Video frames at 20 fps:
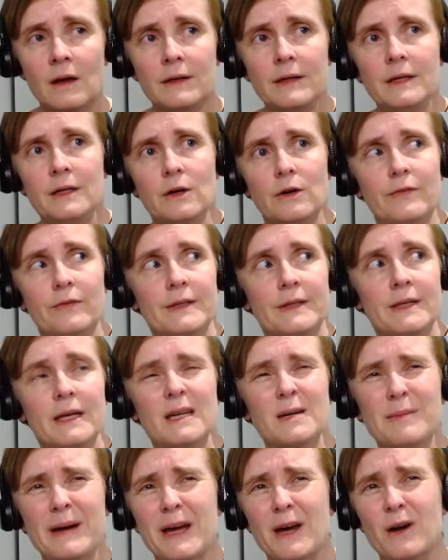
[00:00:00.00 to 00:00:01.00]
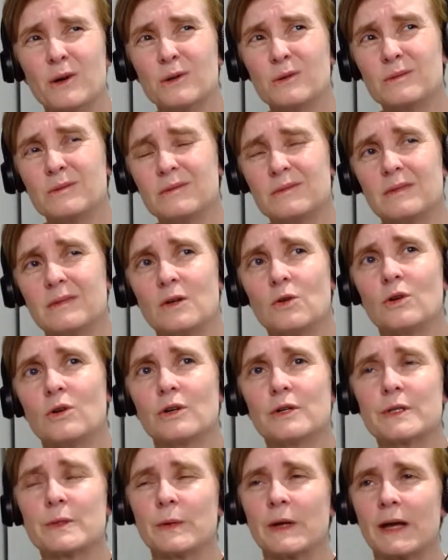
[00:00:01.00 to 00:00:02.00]
if I think of my own
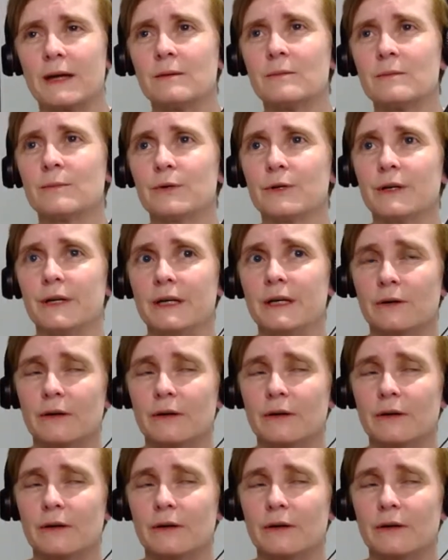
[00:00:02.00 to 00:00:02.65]
course with Edinburgh,